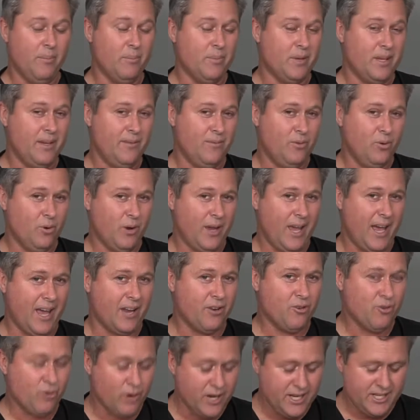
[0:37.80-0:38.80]
give your
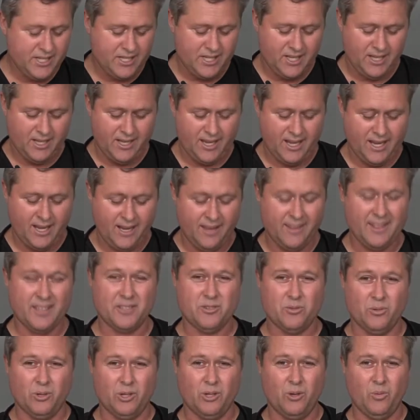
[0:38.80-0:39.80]
cat treats in there.
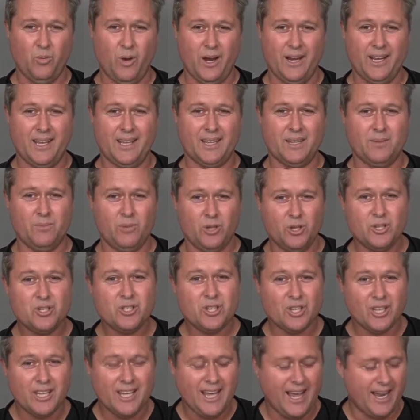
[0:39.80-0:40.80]
That's a really good way to get them used
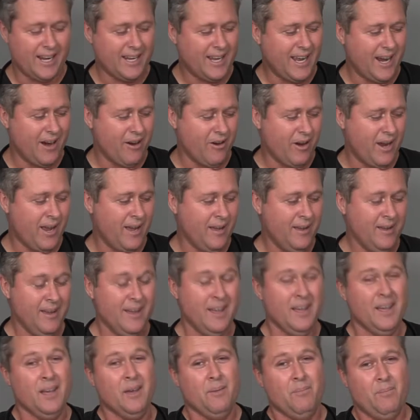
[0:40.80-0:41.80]
to the cat carrier.
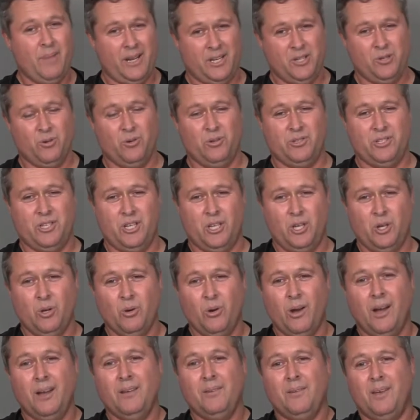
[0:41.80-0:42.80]
Make sure it's
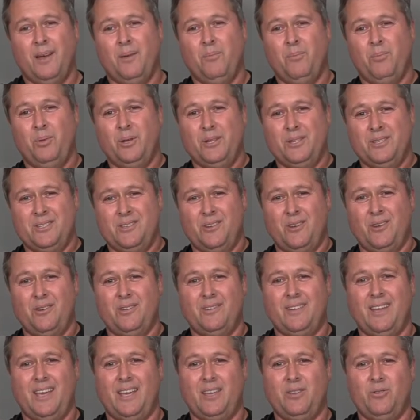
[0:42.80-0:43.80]
secure. Please
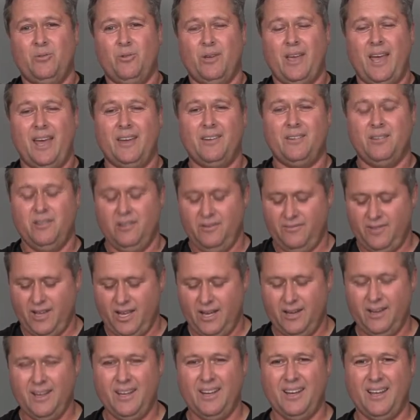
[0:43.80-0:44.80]
don't take your cat to the
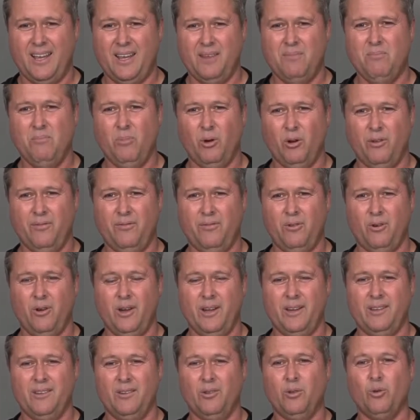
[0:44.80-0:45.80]
vet in a
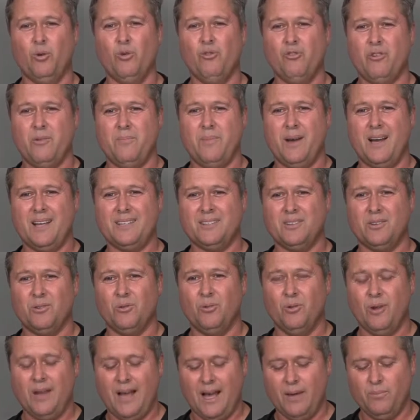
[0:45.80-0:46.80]
modified laundry basket
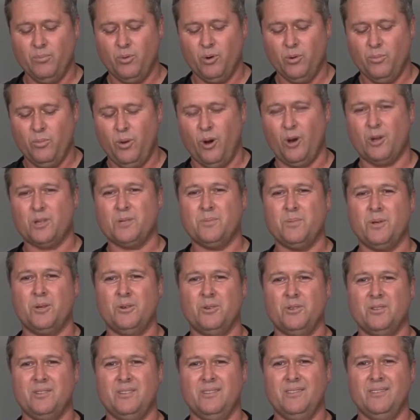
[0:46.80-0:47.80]
or cardboard box
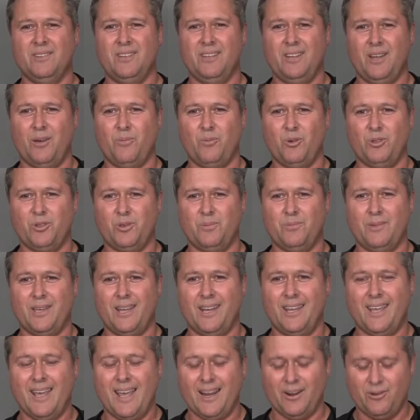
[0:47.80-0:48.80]
because you don't want them
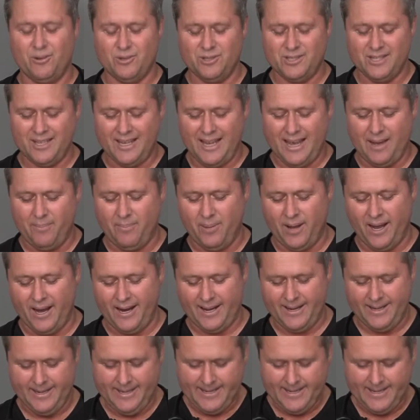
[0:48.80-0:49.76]
getting out across the car park.